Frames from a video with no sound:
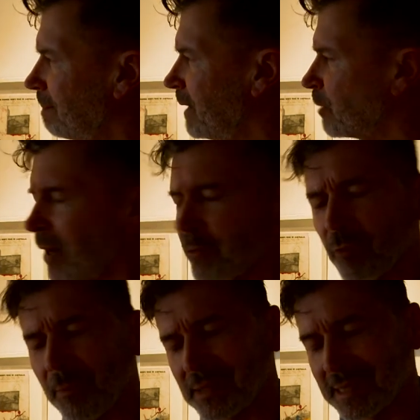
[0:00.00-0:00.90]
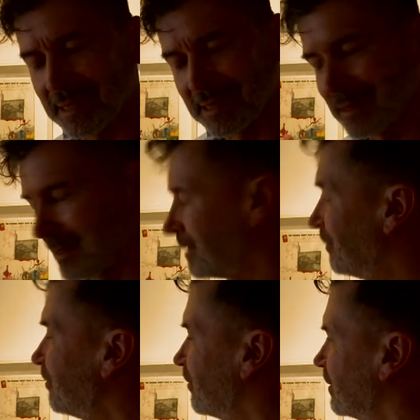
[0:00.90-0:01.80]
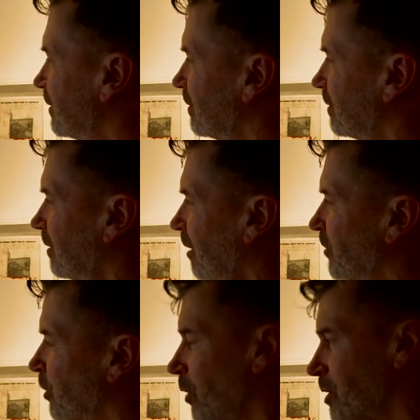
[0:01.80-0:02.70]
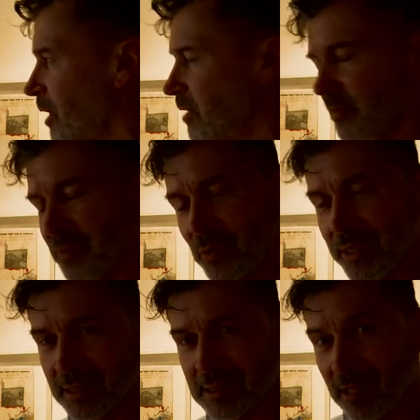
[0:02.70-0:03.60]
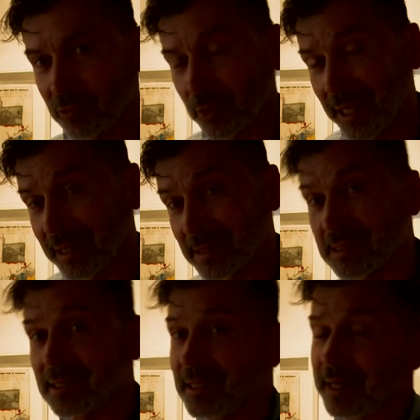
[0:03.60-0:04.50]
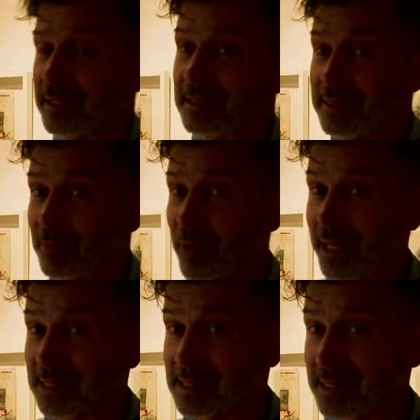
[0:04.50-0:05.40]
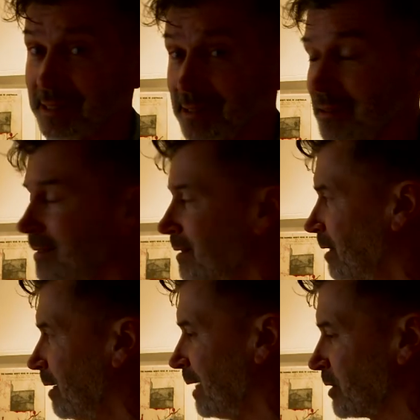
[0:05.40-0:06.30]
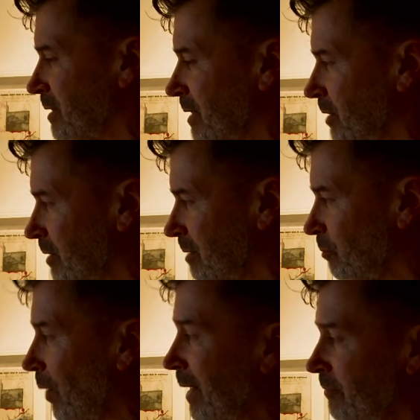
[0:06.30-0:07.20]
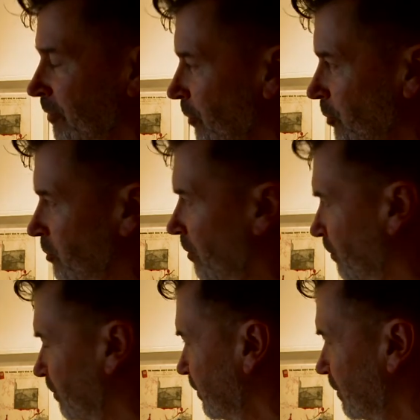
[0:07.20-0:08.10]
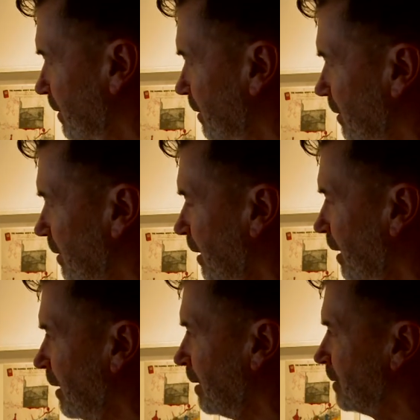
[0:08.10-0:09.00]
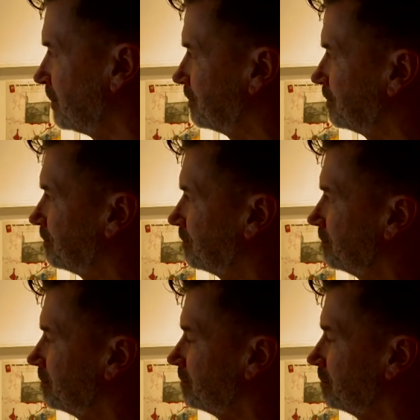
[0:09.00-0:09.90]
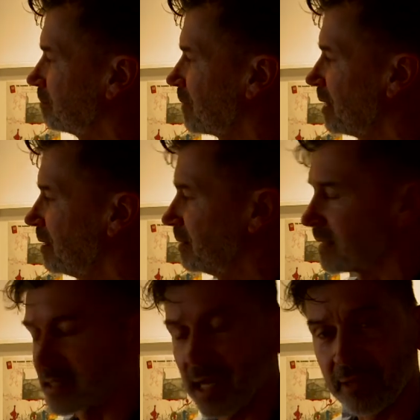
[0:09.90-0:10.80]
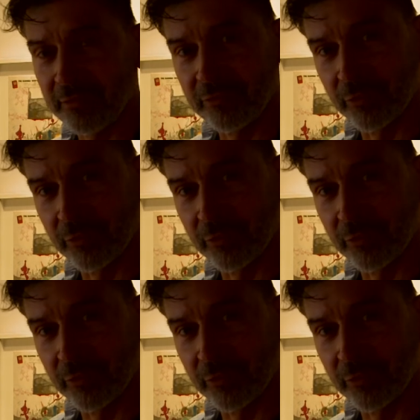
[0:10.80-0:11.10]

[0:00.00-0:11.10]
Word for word: a great representative of the crossover between a self-taught artist and the contemporary art scene. And she's just got some rave reviews from uh, the staff